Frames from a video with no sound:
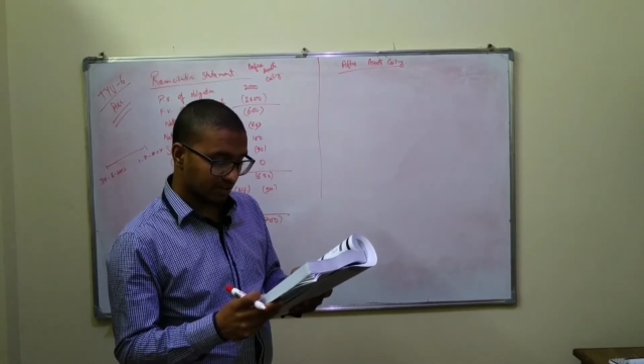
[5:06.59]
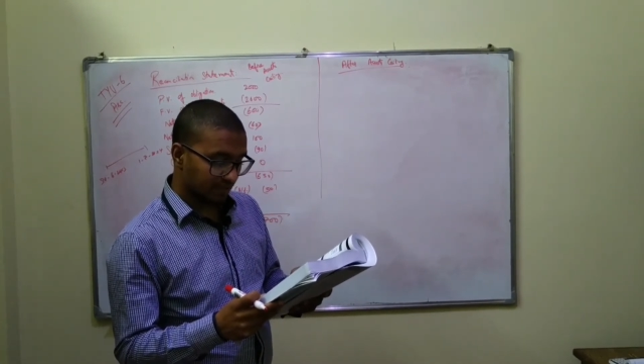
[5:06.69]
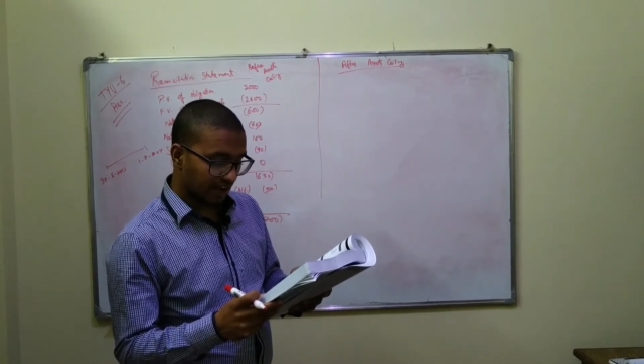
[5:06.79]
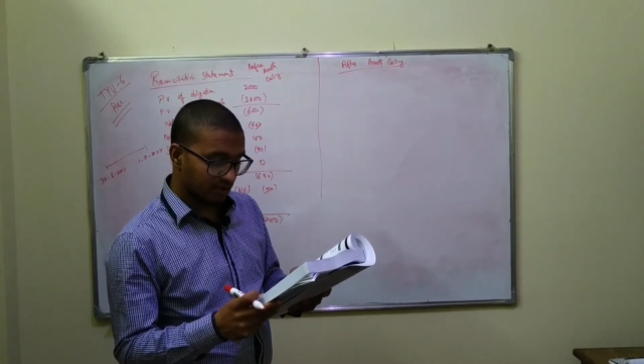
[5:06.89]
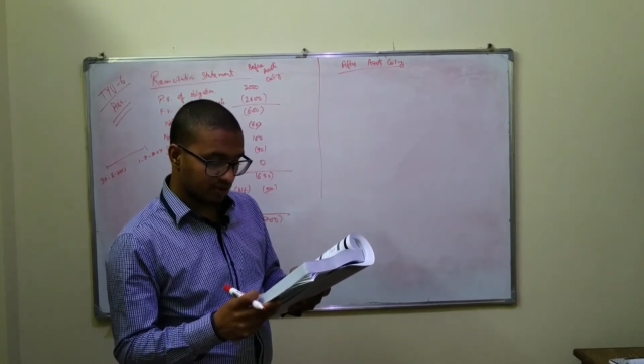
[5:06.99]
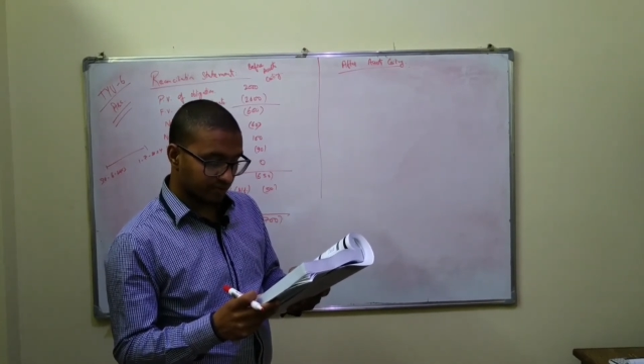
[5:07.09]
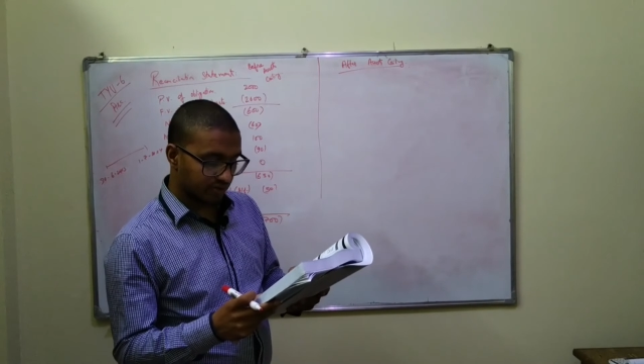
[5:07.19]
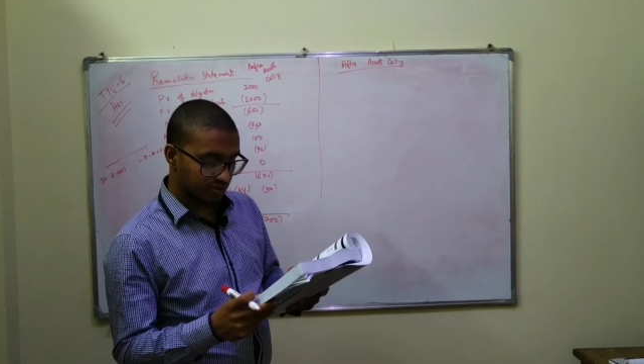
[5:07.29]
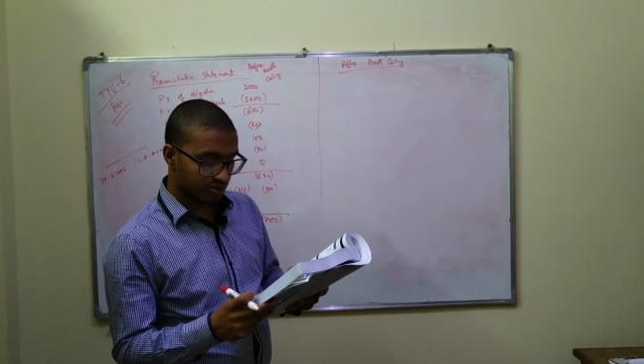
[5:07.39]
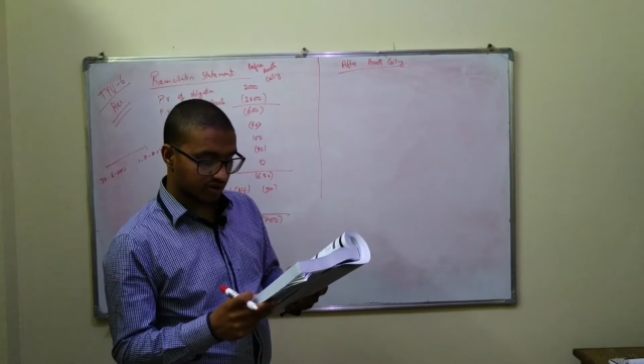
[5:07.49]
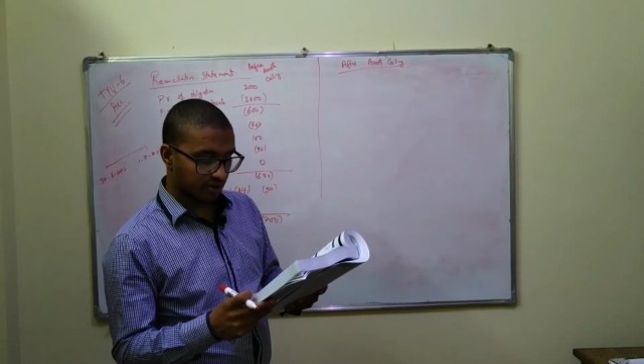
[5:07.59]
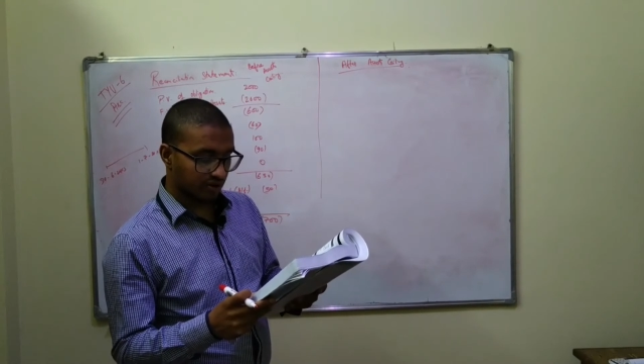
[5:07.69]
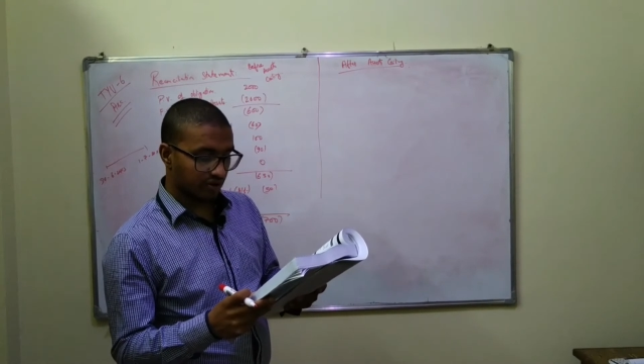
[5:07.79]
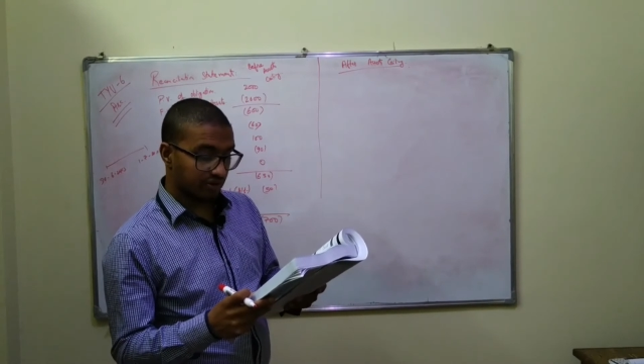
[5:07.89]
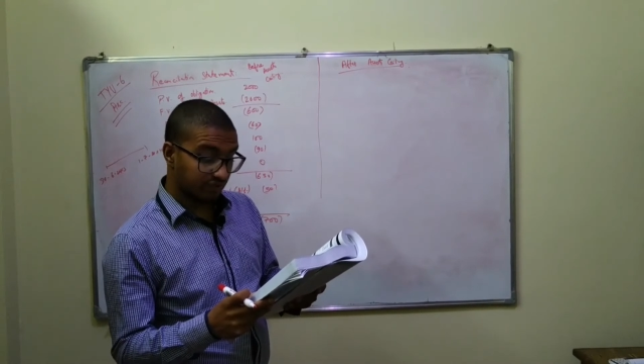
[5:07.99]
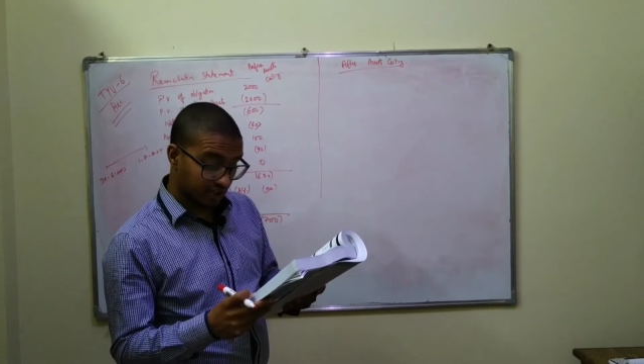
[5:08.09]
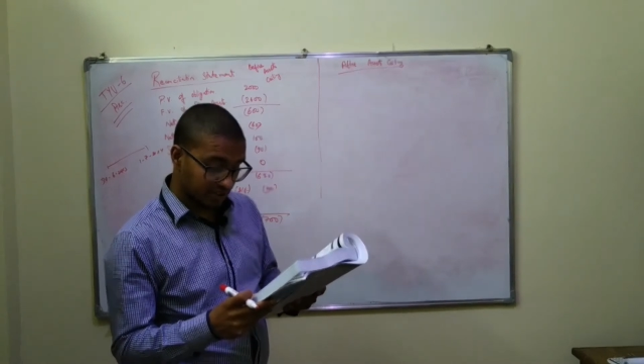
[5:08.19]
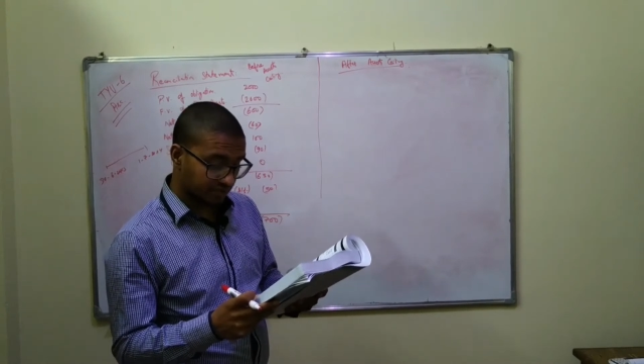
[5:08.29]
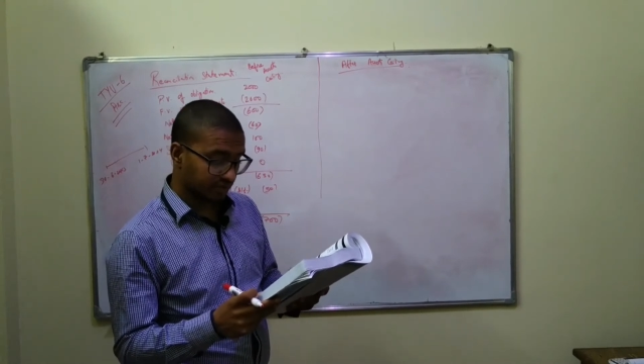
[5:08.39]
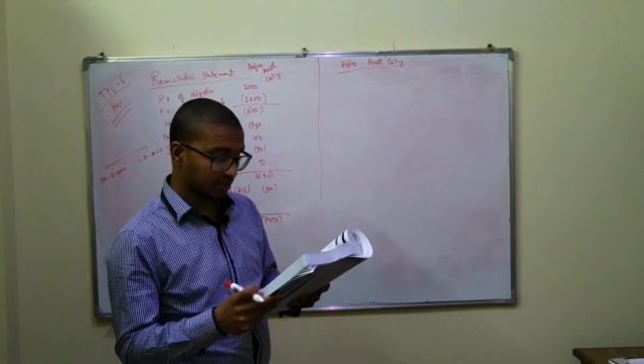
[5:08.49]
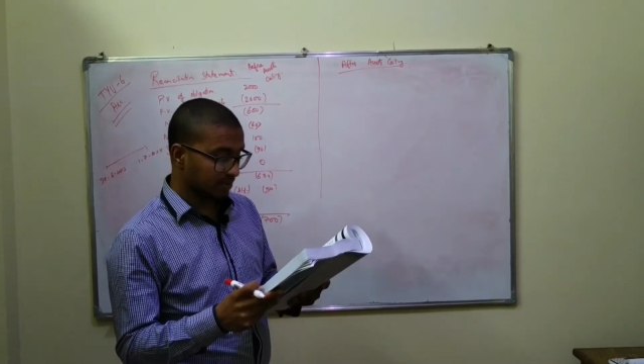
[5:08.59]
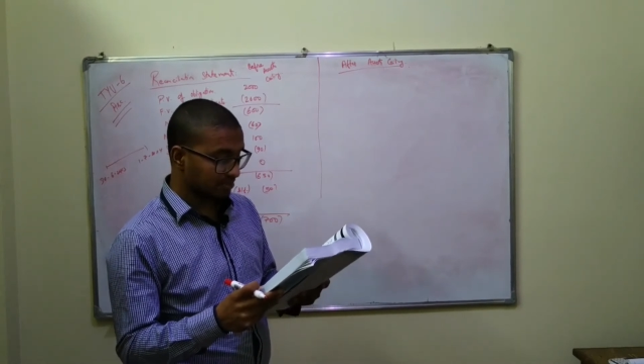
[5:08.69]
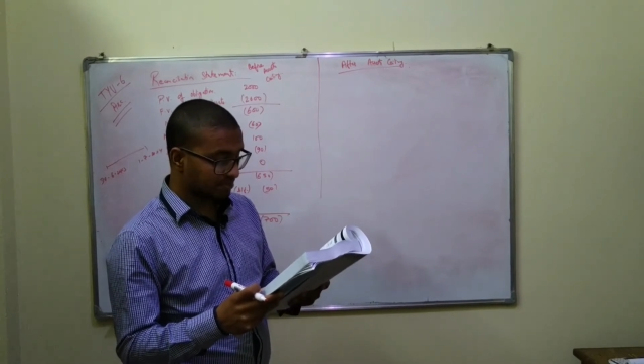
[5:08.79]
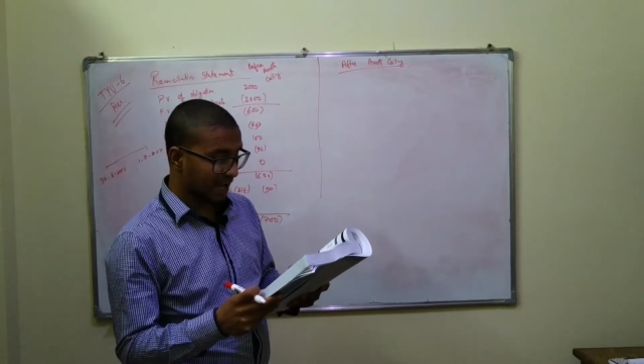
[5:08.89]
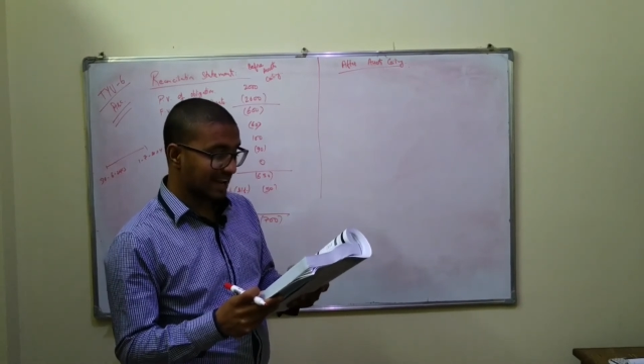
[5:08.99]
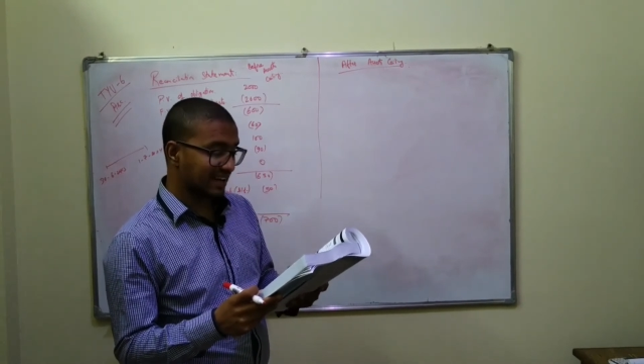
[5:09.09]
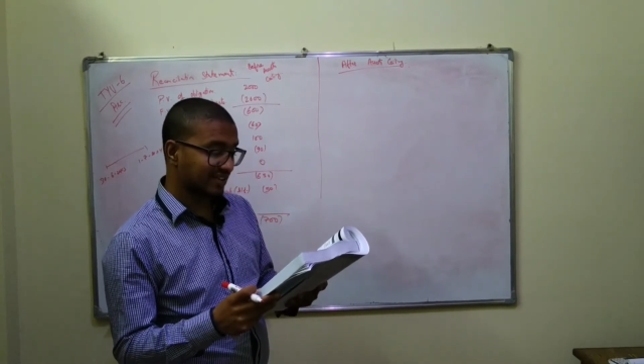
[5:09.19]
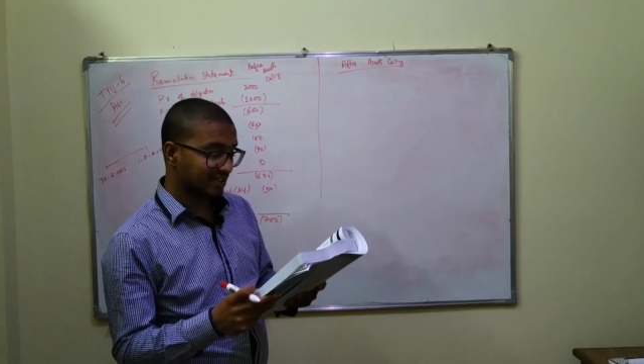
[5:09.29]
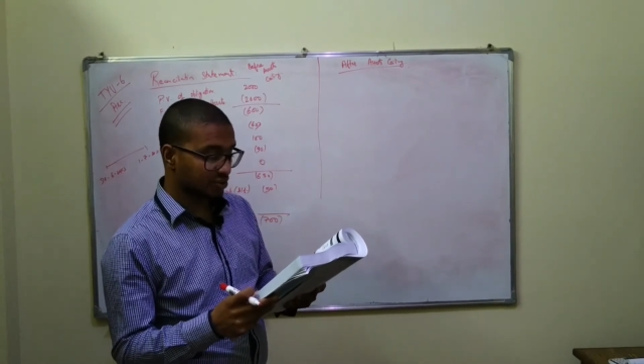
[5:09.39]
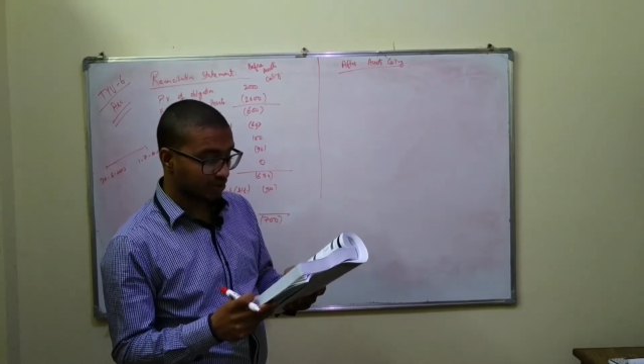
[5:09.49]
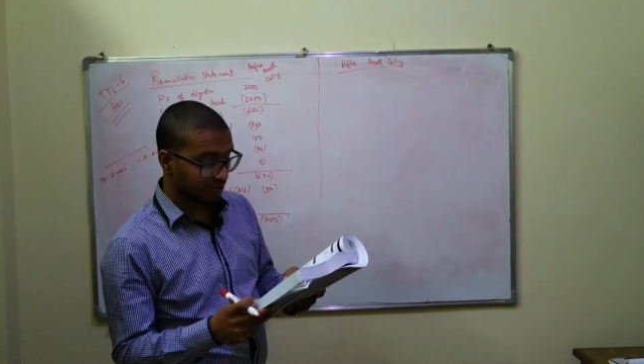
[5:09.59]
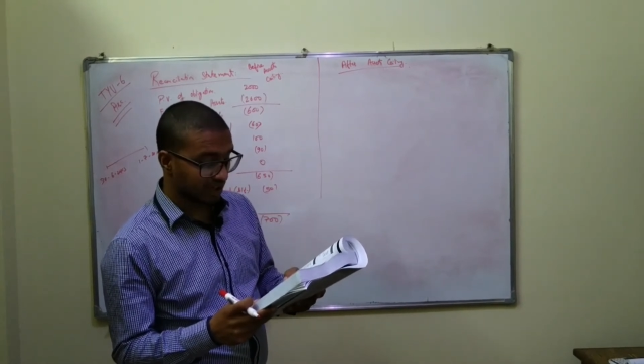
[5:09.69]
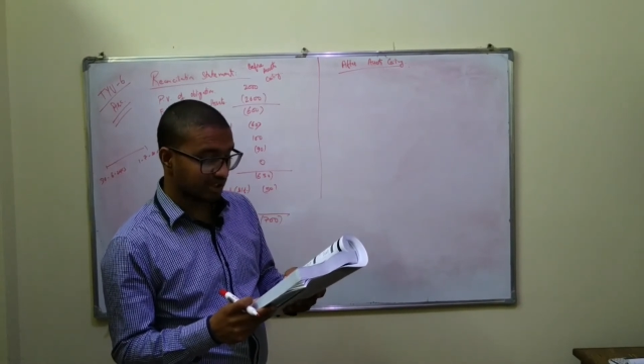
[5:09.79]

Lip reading: based upon the present value of future refunds from the